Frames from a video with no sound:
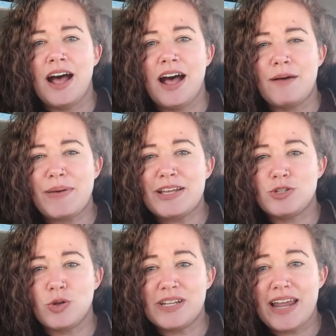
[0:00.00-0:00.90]
I
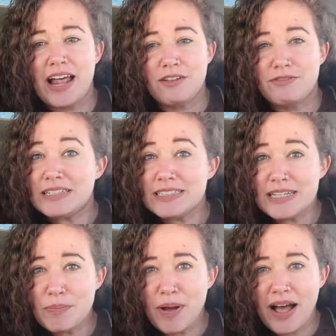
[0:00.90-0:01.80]
sold an elephant
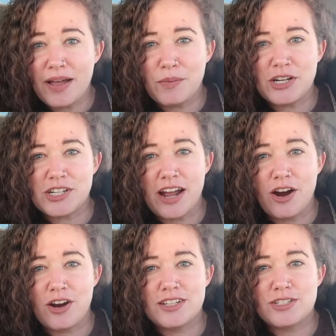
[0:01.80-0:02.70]
teapot, which I
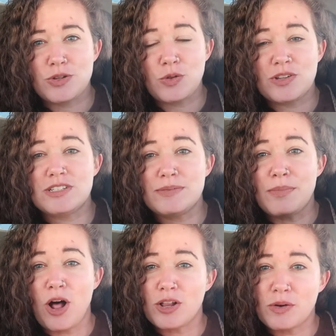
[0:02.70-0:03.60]
already sold the
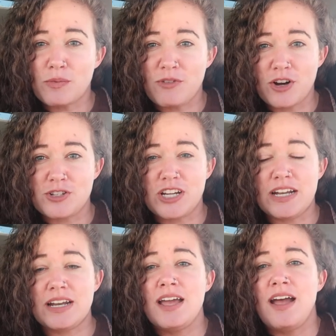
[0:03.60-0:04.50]
smaller
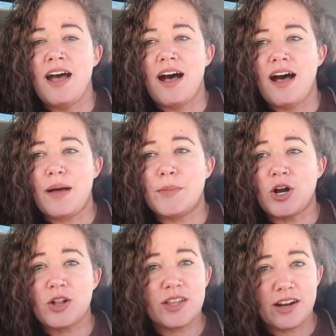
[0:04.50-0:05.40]
version
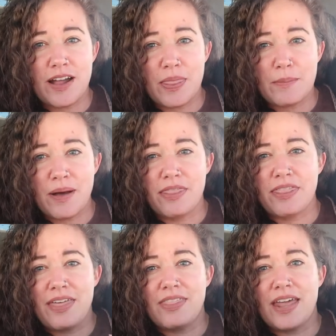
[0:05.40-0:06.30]
earlier in the
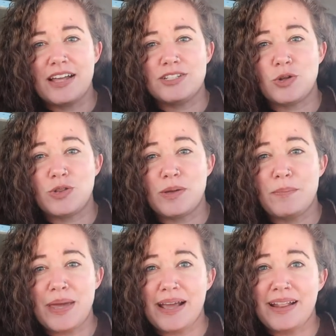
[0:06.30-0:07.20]
month, and then I sold the
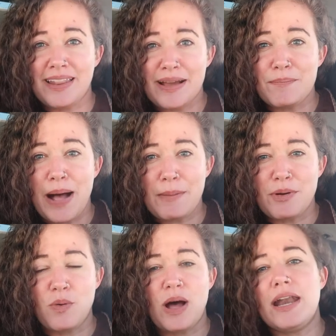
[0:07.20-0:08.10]
big like
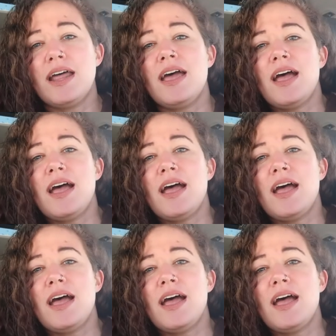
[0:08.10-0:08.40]
mama one